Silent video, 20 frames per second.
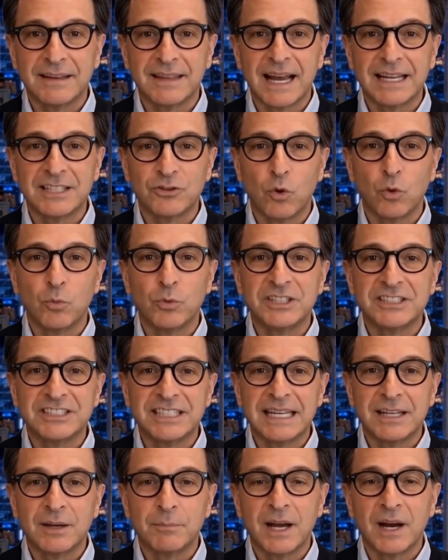That is what we
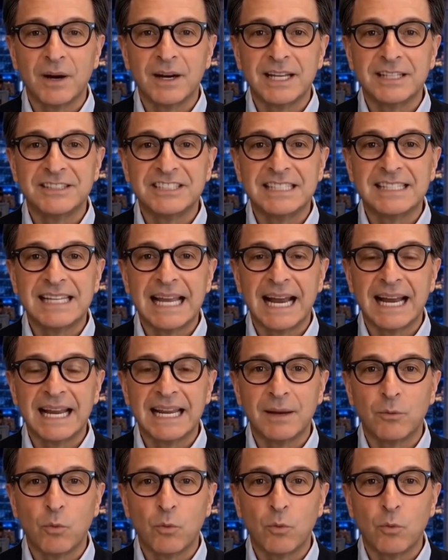see in America today,